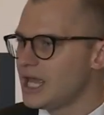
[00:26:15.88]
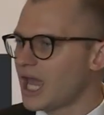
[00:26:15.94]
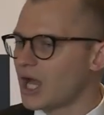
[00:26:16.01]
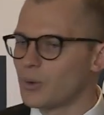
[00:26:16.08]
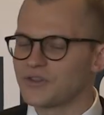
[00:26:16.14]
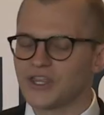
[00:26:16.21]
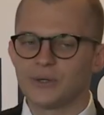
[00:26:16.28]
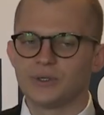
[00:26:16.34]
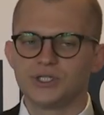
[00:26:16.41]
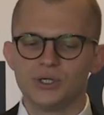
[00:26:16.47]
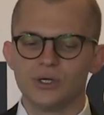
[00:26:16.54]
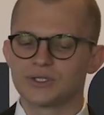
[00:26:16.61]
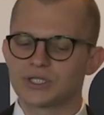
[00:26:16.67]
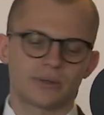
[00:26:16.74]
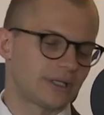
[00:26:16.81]
And what they would do
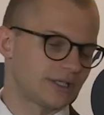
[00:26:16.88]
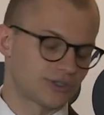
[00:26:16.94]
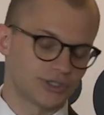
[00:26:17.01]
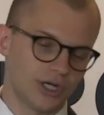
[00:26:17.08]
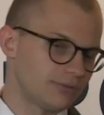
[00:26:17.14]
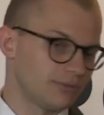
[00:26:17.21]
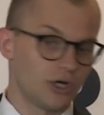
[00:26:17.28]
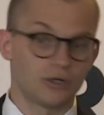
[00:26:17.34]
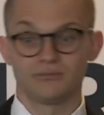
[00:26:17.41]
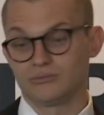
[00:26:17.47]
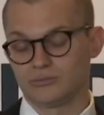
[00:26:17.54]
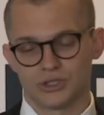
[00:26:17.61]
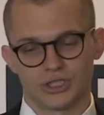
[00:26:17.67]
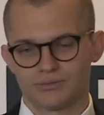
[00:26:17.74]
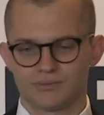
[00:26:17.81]
is they'd be like, sorry, no,
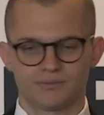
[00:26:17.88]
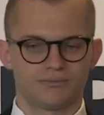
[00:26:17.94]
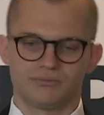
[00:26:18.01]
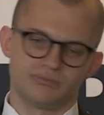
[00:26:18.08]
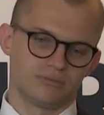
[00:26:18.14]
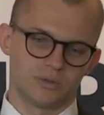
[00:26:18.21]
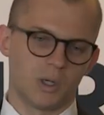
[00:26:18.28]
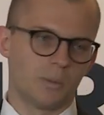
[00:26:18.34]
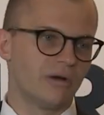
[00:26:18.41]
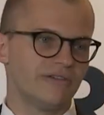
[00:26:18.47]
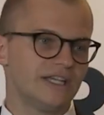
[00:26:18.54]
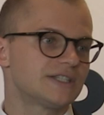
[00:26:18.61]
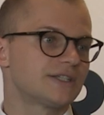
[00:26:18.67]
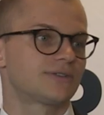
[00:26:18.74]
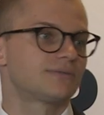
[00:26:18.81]
we just no more
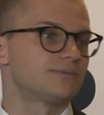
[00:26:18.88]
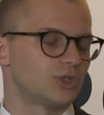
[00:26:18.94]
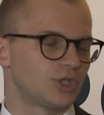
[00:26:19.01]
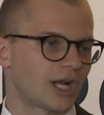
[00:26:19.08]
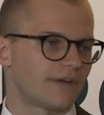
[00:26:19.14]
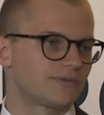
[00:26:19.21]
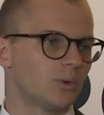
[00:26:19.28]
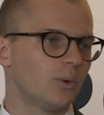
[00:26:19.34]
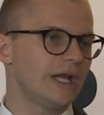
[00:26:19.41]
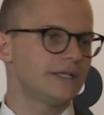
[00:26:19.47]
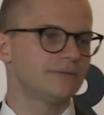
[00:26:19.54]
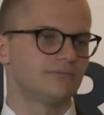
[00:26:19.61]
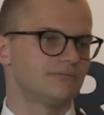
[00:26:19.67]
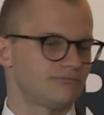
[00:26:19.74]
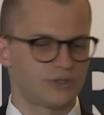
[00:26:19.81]
visas. You're going to have to
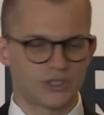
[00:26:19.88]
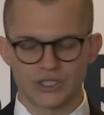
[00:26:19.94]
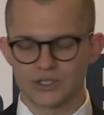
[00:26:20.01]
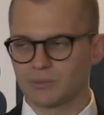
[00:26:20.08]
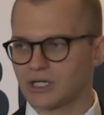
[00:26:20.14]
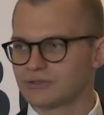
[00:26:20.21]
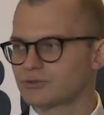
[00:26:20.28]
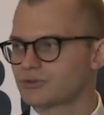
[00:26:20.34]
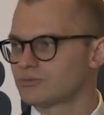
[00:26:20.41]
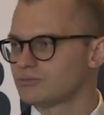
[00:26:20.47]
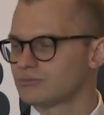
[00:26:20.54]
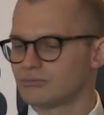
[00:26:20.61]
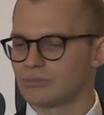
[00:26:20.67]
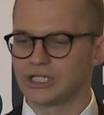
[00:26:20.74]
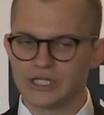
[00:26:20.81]
wait 6 months,
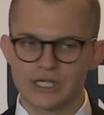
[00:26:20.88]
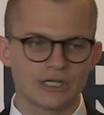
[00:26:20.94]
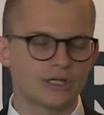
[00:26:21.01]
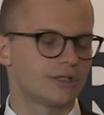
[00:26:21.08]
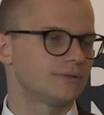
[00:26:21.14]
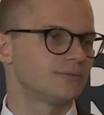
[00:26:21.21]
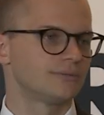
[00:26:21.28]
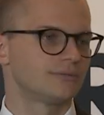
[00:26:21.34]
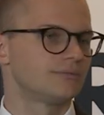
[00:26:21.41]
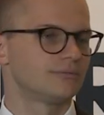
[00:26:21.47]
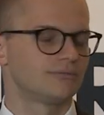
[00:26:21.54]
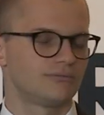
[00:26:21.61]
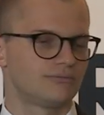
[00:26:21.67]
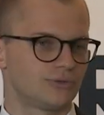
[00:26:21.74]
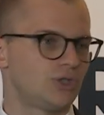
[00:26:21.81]
a year,
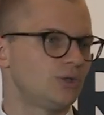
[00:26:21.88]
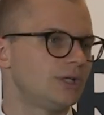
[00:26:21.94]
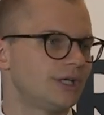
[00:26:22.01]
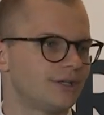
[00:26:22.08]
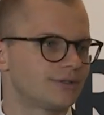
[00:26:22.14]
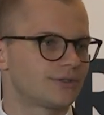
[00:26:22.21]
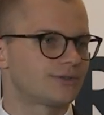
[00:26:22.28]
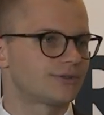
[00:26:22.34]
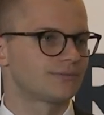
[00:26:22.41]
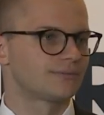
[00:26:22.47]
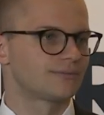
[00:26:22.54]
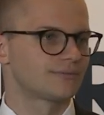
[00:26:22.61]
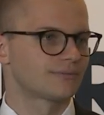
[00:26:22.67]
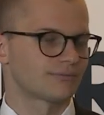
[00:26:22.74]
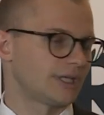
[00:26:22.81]
2 years
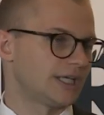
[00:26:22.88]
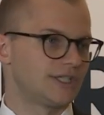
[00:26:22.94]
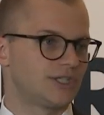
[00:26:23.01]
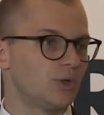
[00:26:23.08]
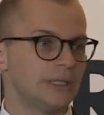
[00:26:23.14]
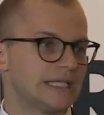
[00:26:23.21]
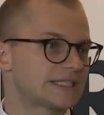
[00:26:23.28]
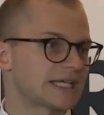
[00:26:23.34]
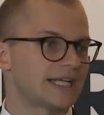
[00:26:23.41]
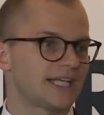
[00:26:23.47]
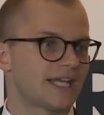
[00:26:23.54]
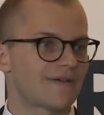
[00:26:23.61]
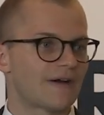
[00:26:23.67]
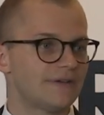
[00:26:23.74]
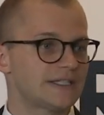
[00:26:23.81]
until we decide to
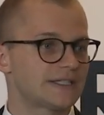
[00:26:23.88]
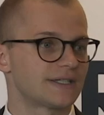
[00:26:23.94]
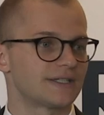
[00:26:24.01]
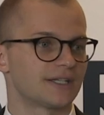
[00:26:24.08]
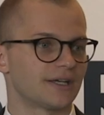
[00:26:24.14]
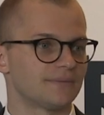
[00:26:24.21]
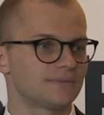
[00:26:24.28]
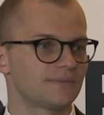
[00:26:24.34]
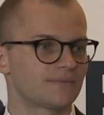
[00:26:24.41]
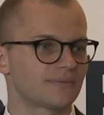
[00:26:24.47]
give out visas again.